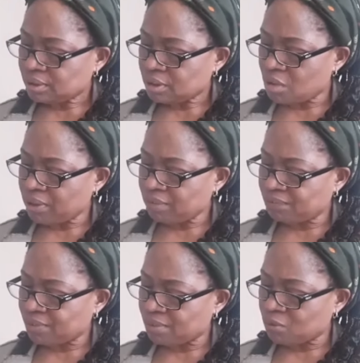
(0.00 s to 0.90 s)
coming
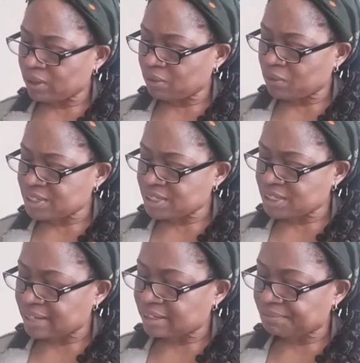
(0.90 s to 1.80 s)
from where we
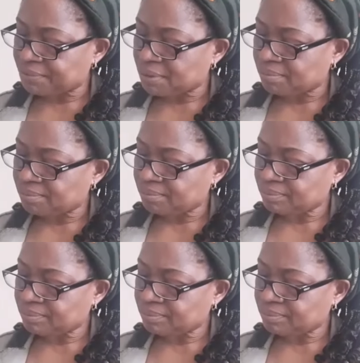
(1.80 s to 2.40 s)
started from,